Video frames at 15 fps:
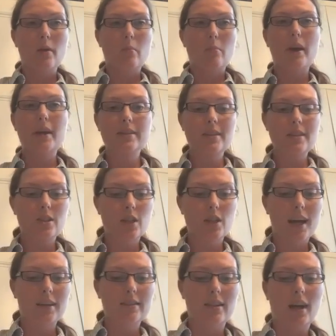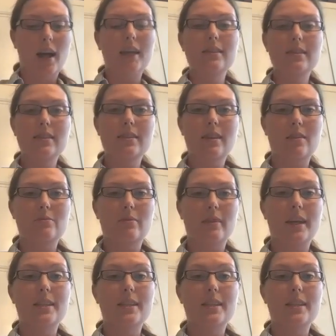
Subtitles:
President Jackson unsuccessfully